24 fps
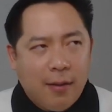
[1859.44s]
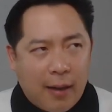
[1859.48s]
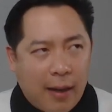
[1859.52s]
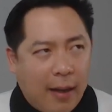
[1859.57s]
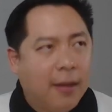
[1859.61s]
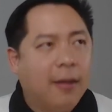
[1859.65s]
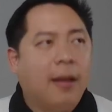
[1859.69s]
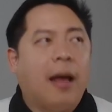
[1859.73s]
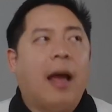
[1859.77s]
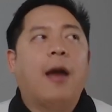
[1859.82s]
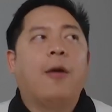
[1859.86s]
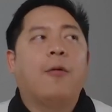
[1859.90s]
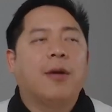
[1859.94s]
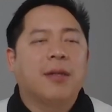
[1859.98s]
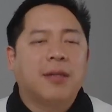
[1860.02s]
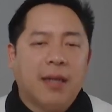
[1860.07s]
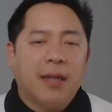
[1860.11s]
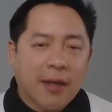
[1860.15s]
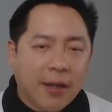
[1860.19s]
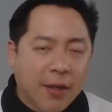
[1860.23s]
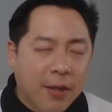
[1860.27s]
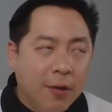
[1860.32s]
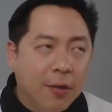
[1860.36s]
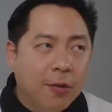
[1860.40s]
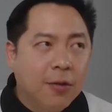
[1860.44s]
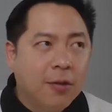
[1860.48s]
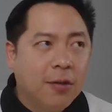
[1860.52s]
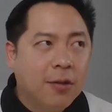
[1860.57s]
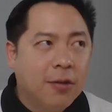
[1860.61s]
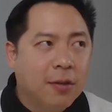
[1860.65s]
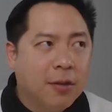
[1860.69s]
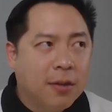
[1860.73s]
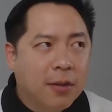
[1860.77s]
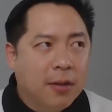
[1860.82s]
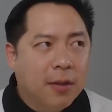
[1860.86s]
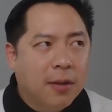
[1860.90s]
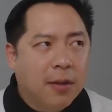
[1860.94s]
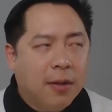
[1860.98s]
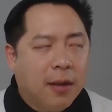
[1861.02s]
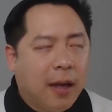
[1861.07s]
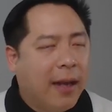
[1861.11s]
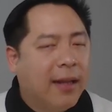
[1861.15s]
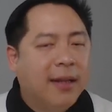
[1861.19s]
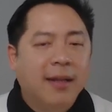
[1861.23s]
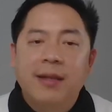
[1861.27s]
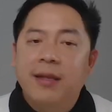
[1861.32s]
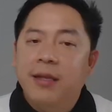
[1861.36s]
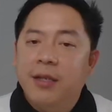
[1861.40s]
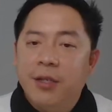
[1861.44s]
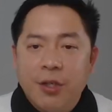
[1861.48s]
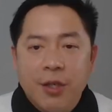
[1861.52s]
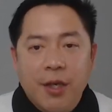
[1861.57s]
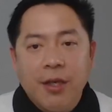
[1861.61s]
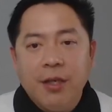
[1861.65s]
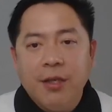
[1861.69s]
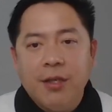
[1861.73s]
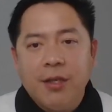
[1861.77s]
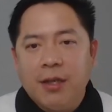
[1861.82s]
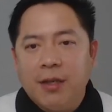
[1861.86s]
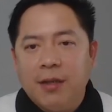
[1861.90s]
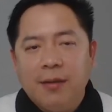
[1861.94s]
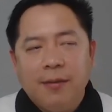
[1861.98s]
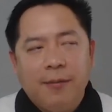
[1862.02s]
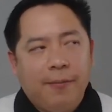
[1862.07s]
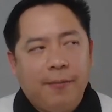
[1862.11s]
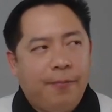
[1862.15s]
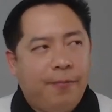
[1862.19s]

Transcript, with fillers: And I was accused. I didn't change it.